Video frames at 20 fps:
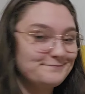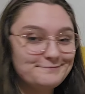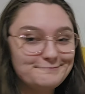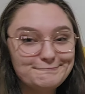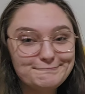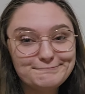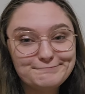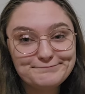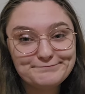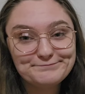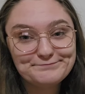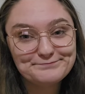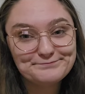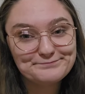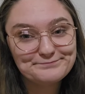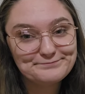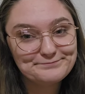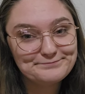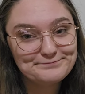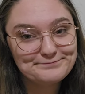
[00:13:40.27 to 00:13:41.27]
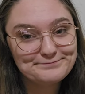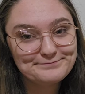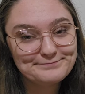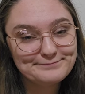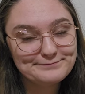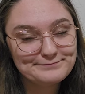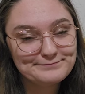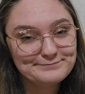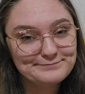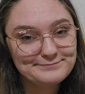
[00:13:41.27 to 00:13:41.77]

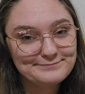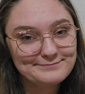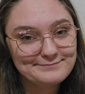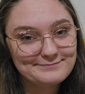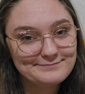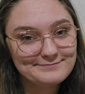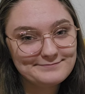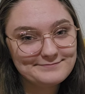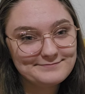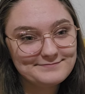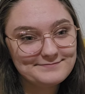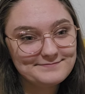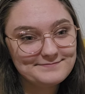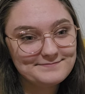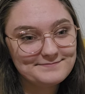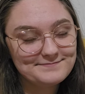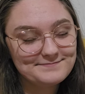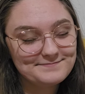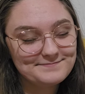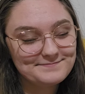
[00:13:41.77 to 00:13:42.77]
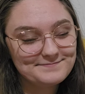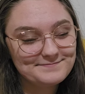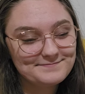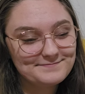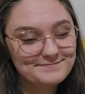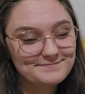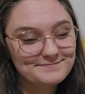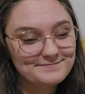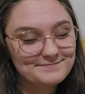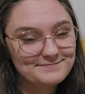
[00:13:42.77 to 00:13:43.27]

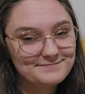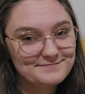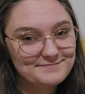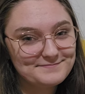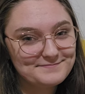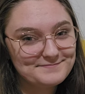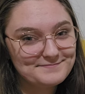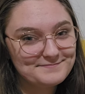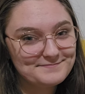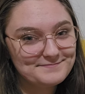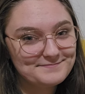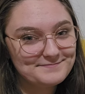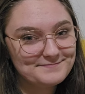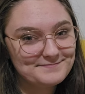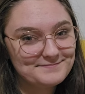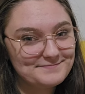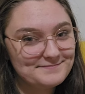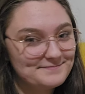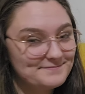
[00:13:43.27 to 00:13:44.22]
[no speech]